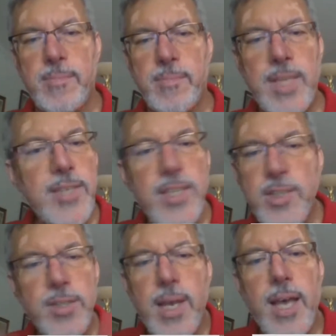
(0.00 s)
This
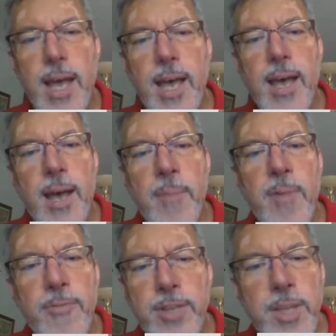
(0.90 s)
is
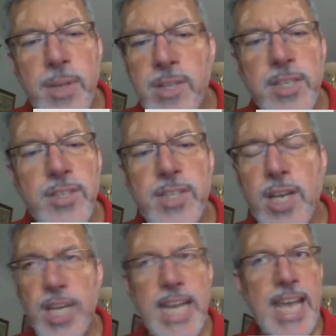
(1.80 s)
a fundamental
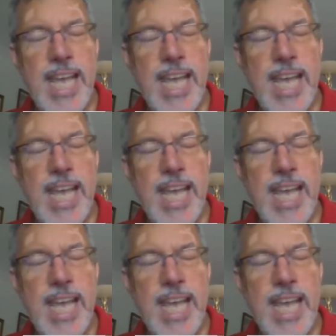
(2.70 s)
discussion.